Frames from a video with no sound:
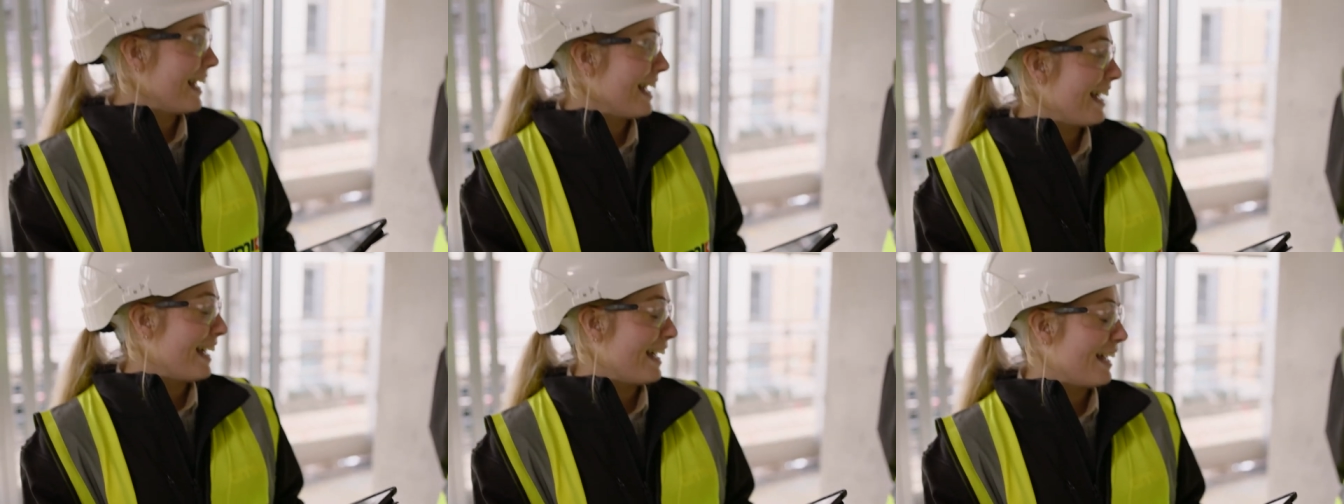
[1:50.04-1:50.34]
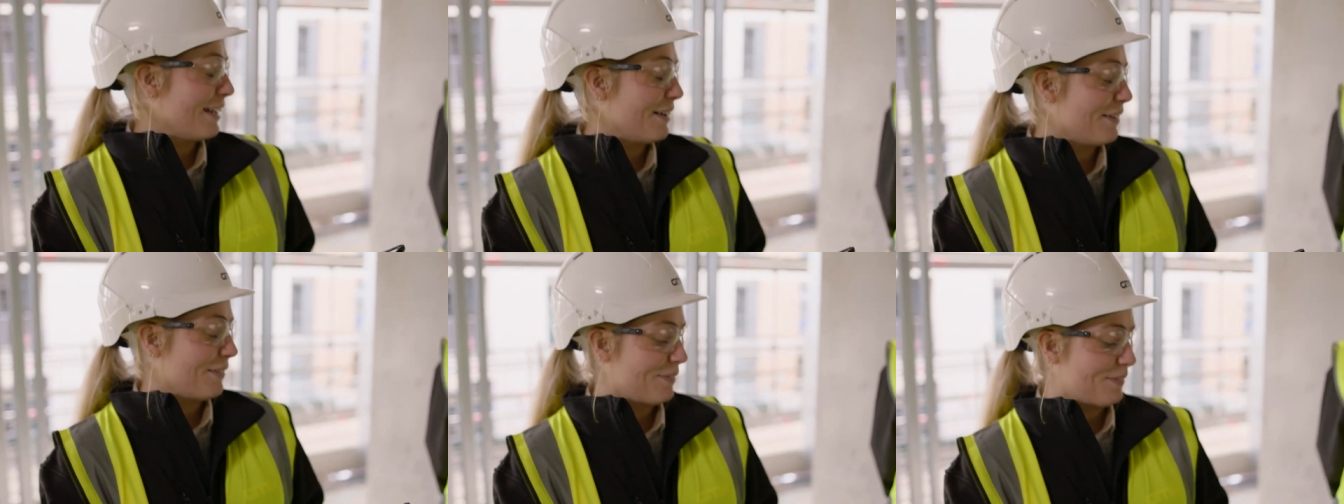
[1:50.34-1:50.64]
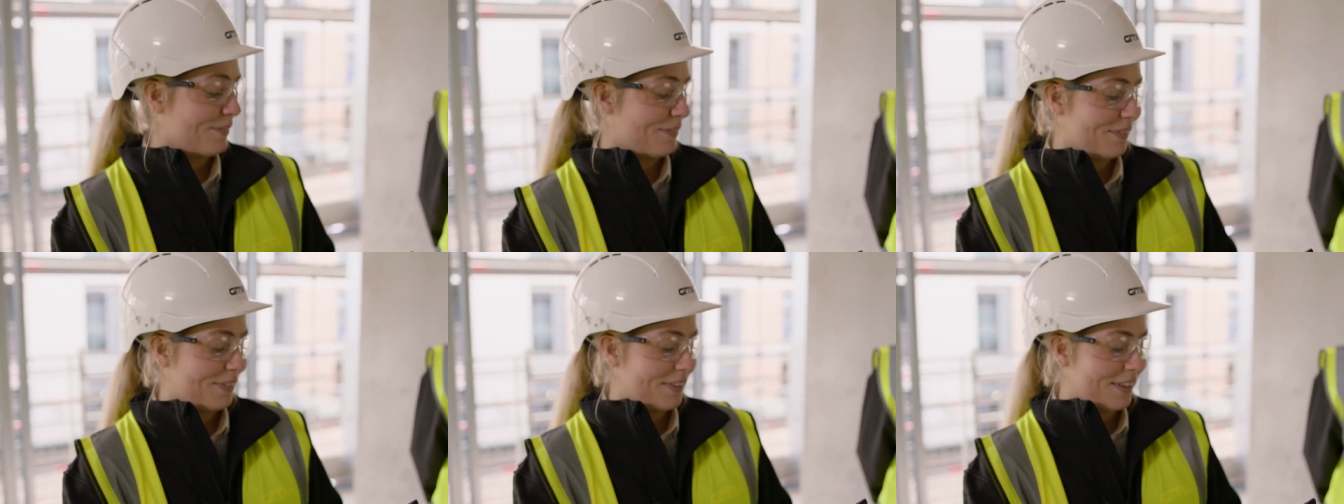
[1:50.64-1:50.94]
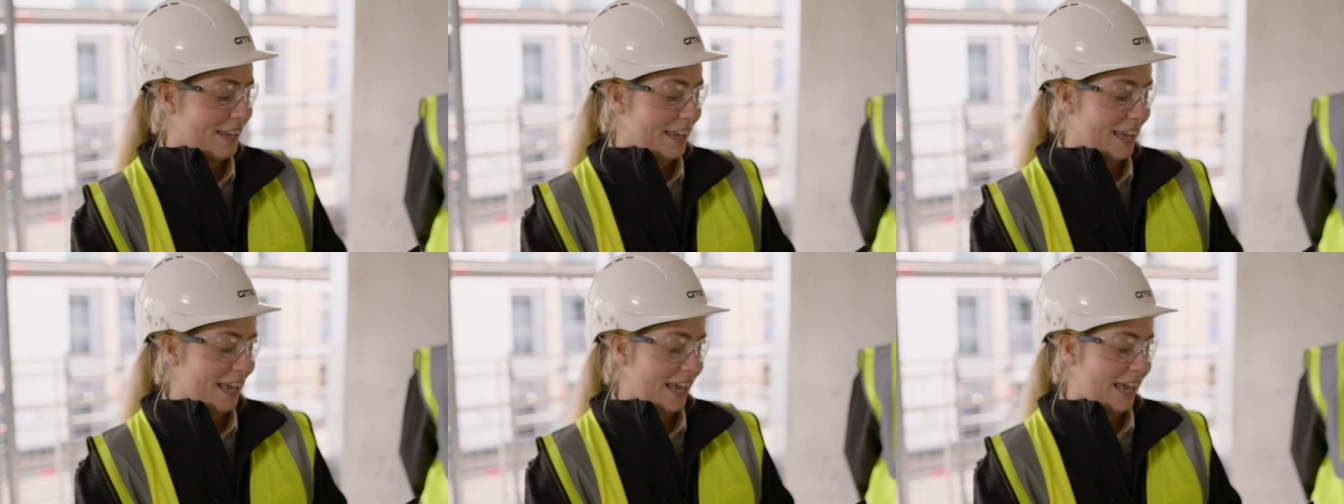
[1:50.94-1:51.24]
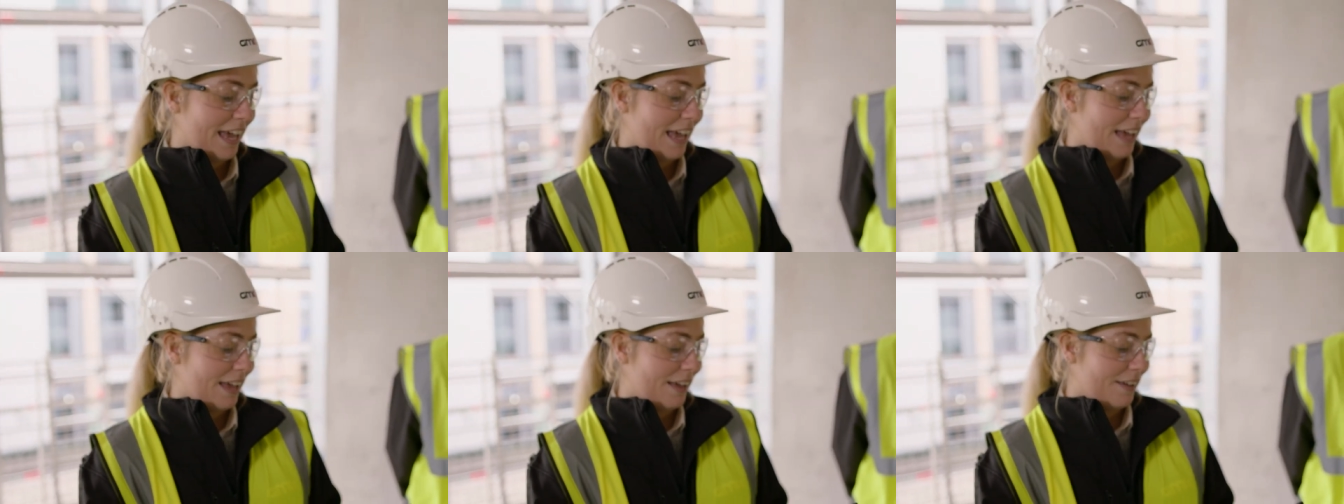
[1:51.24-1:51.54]
is a really hard role,
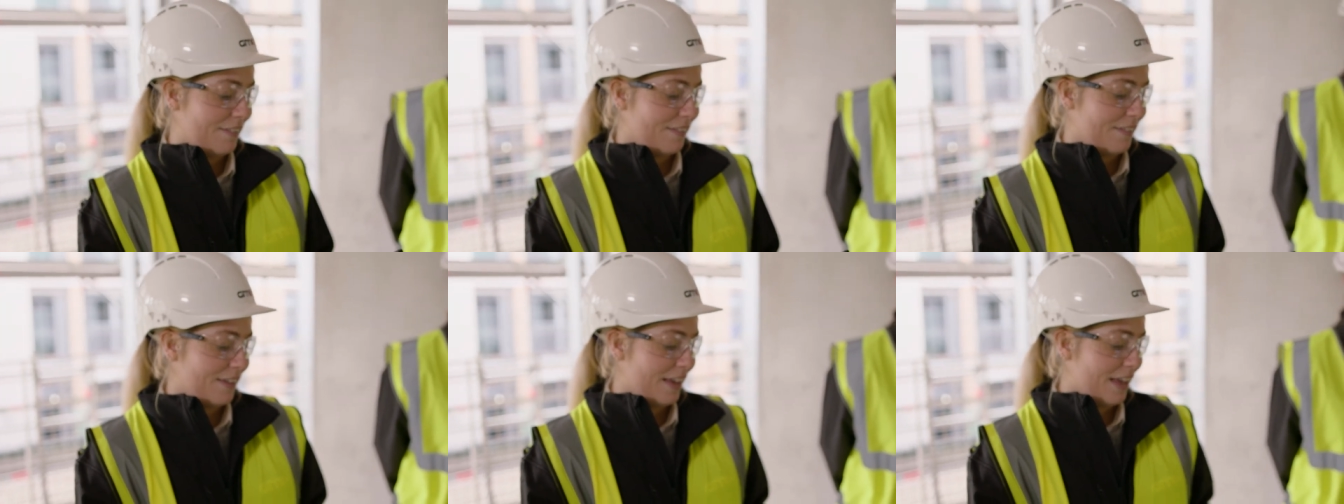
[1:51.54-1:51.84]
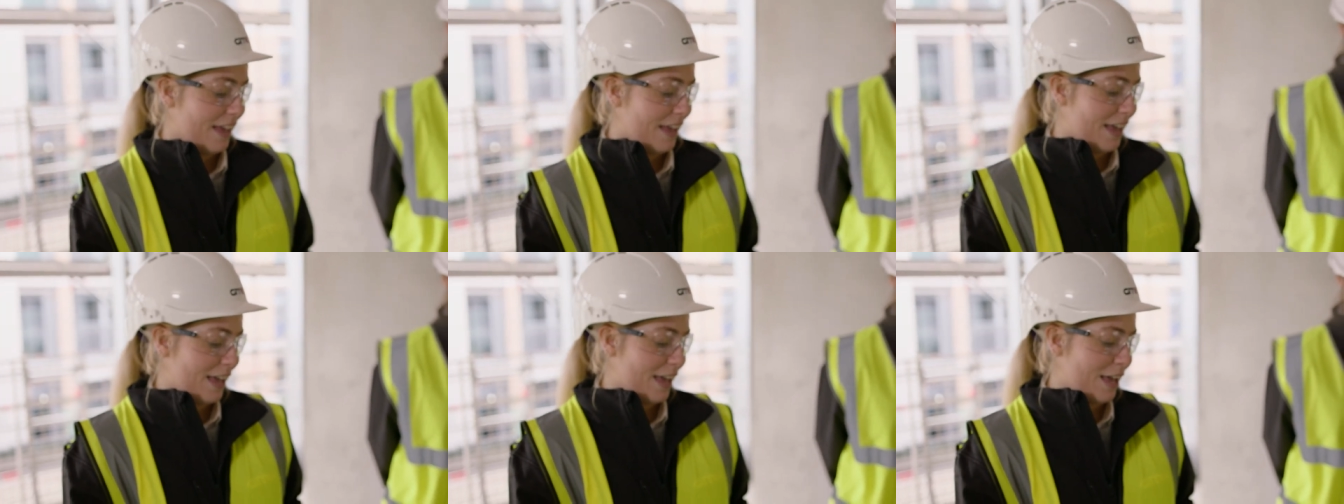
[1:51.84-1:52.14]
but it's